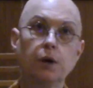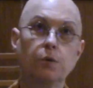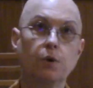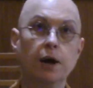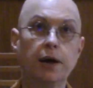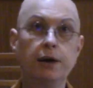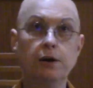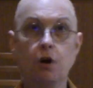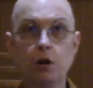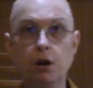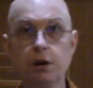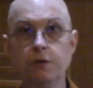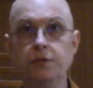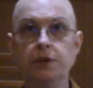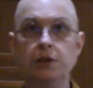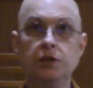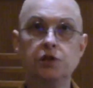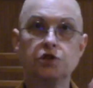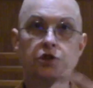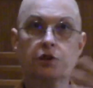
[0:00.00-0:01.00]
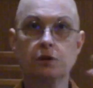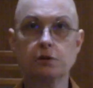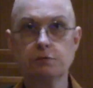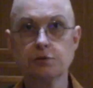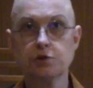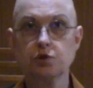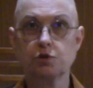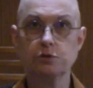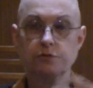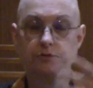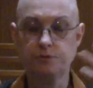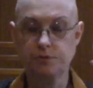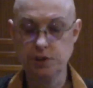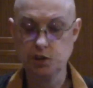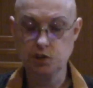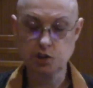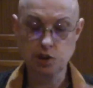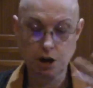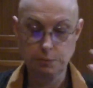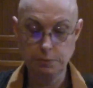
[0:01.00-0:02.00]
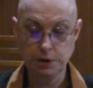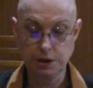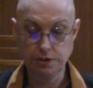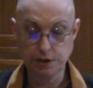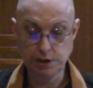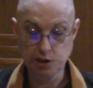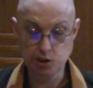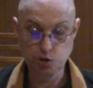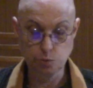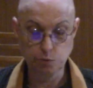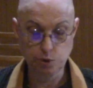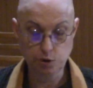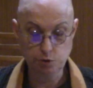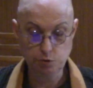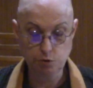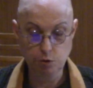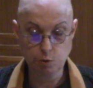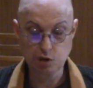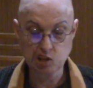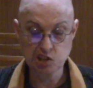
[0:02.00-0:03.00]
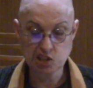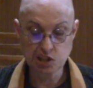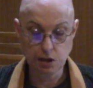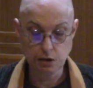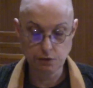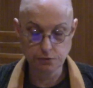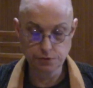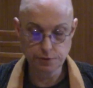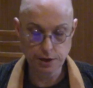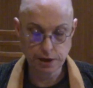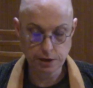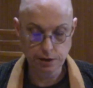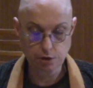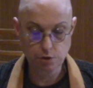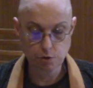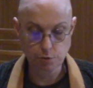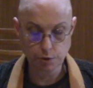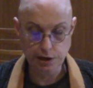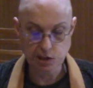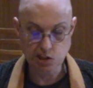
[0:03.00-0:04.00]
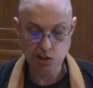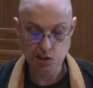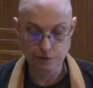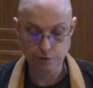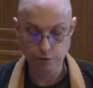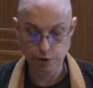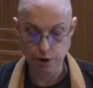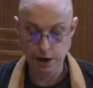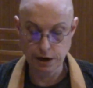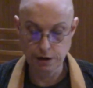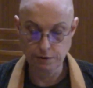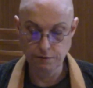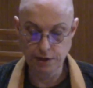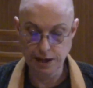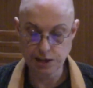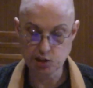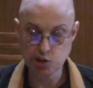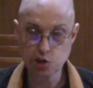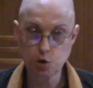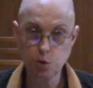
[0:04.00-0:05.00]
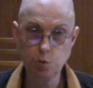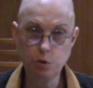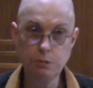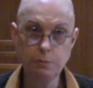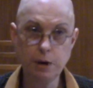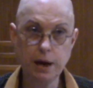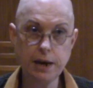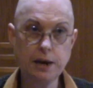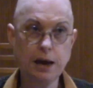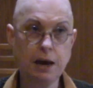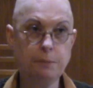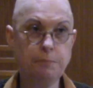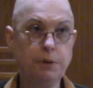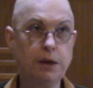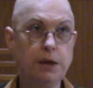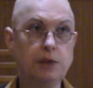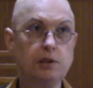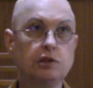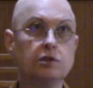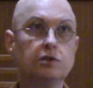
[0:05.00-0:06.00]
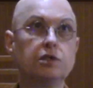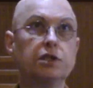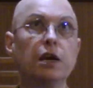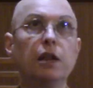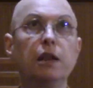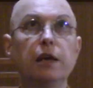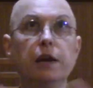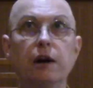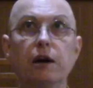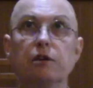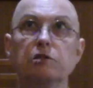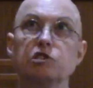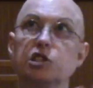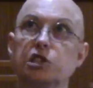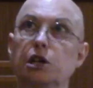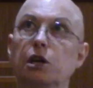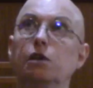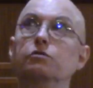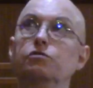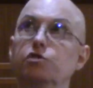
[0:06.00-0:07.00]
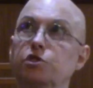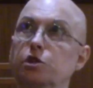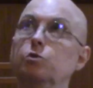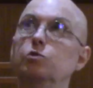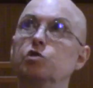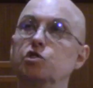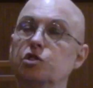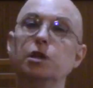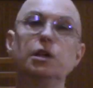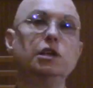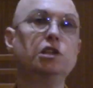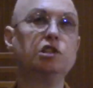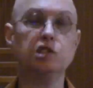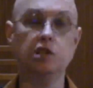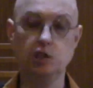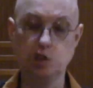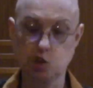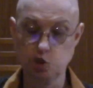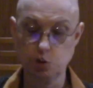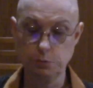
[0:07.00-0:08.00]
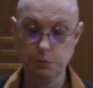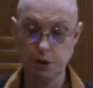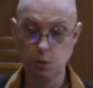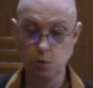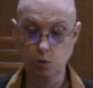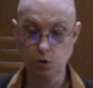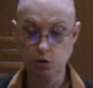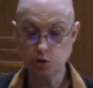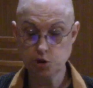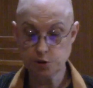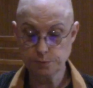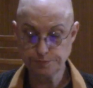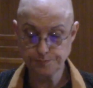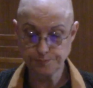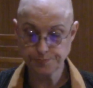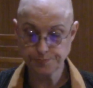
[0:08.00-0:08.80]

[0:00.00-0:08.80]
Right? And all of these are sort of these karmic things that we do to ourselves and create suffering out of that. So we might not be telling ourselves those things in so many words,